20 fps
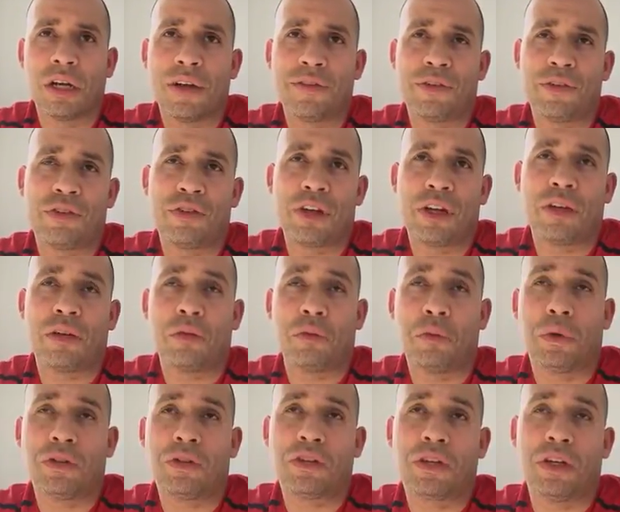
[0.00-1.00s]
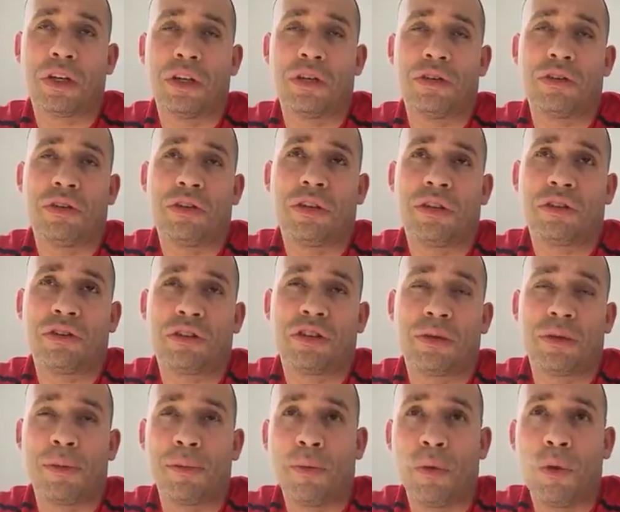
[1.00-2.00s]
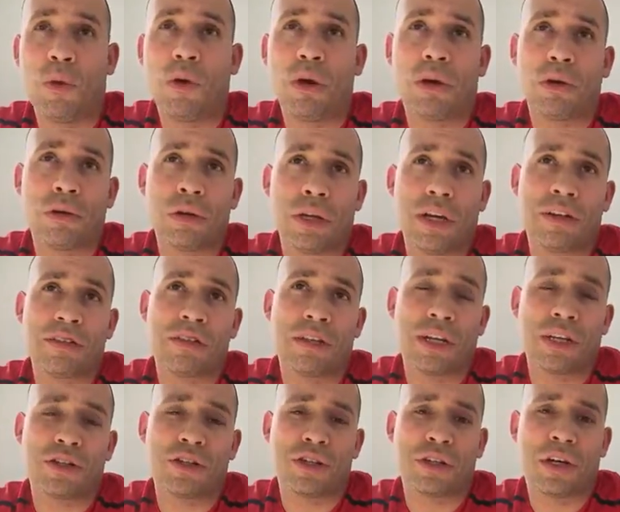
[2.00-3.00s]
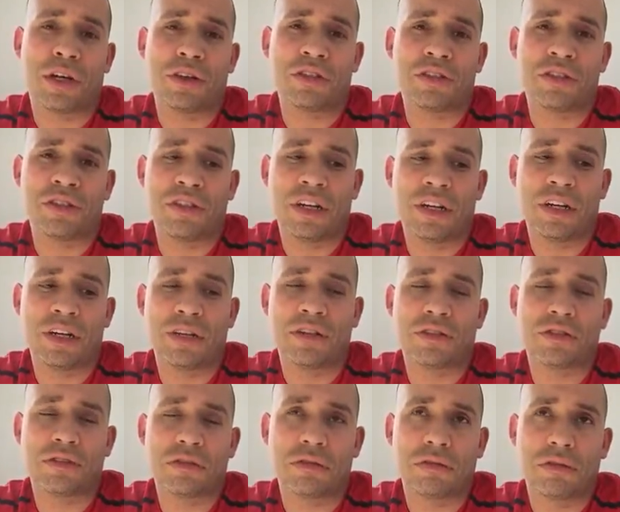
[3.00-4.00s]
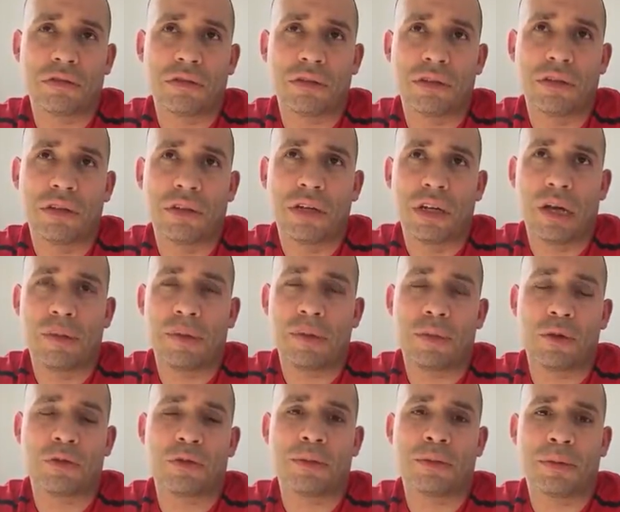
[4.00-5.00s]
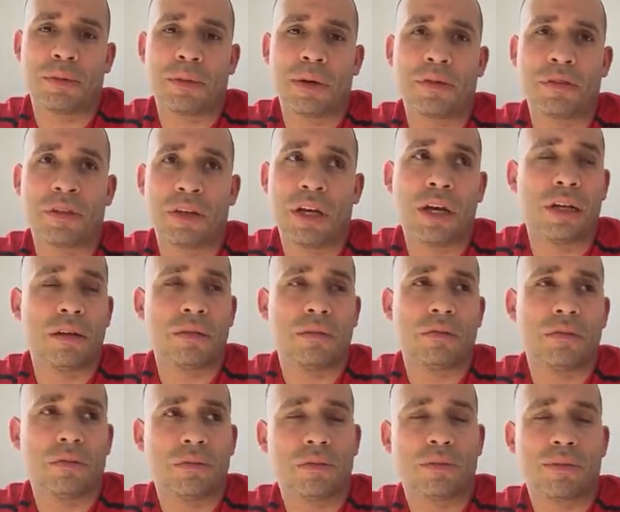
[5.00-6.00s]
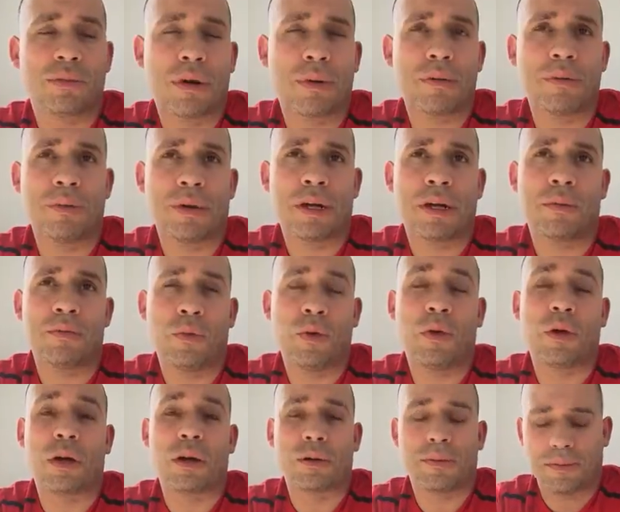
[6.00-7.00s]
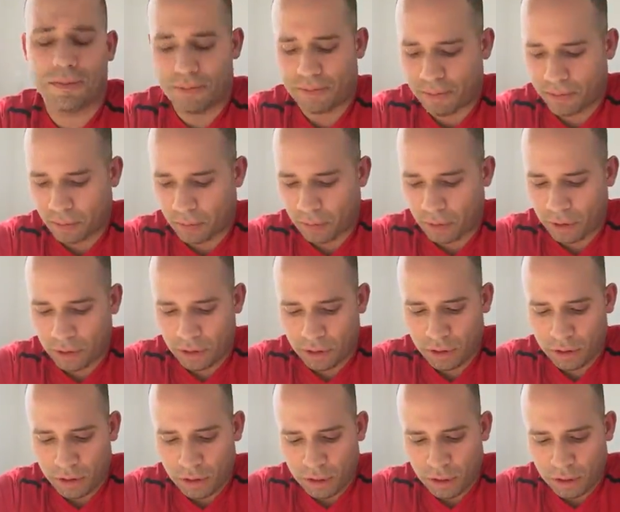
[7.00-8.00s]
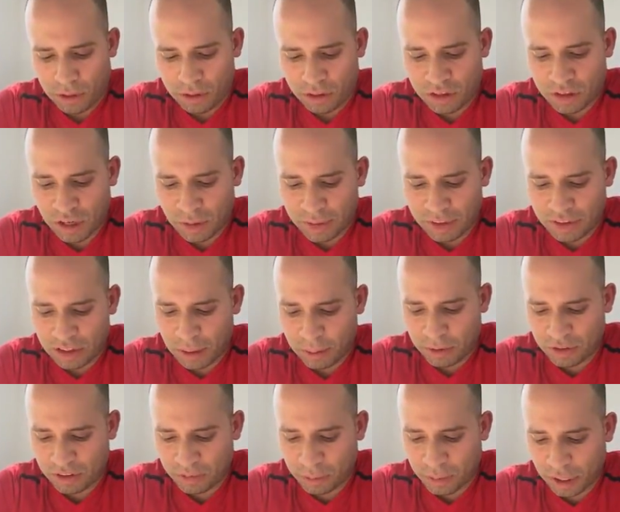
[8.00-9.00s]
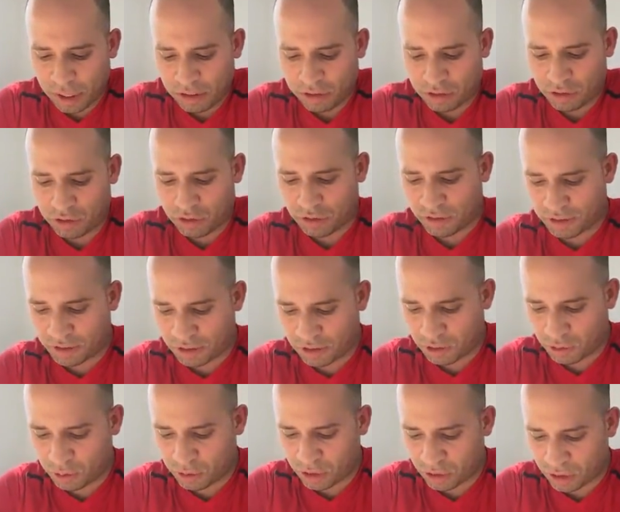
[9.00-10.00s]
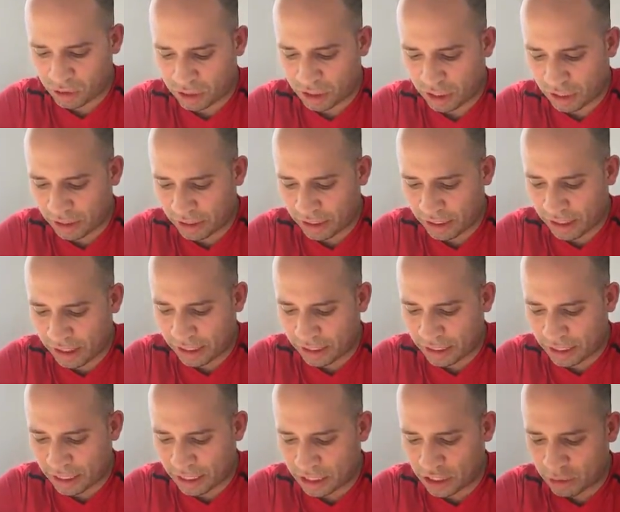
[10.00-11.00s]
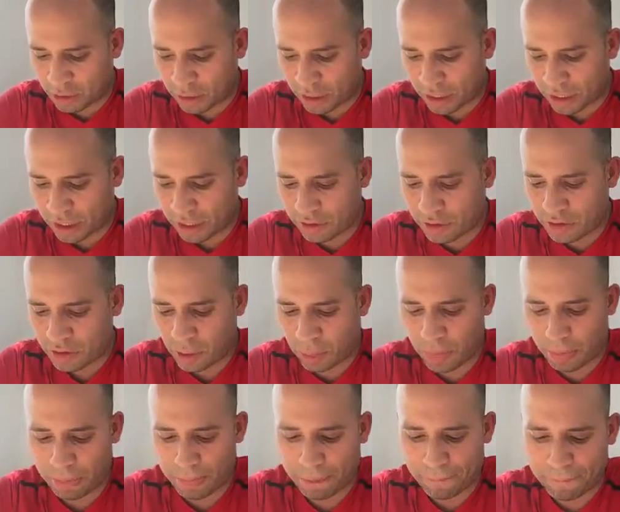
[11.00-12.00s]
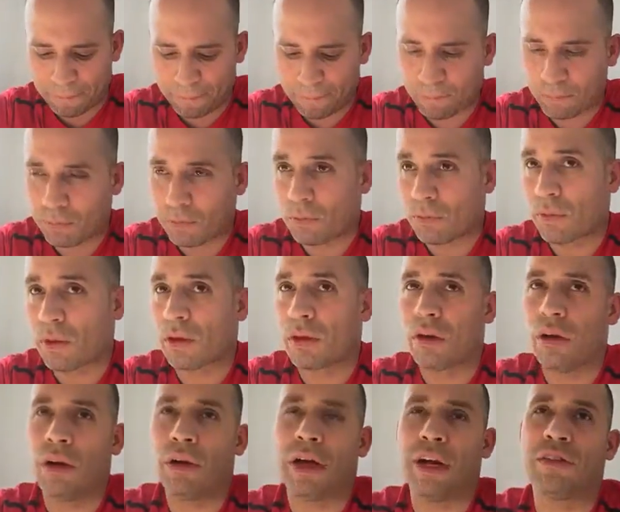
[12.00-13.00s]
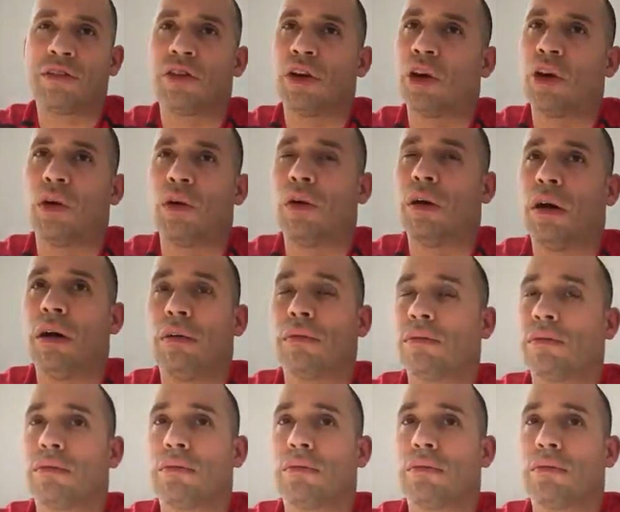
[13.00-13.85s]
If you said, do you think there's going to be more or less electric cars in 10 years? I mean, most people probably say, yeah, probably bet on more. Some examples of products or services which are targeted at niche markets. Okay, so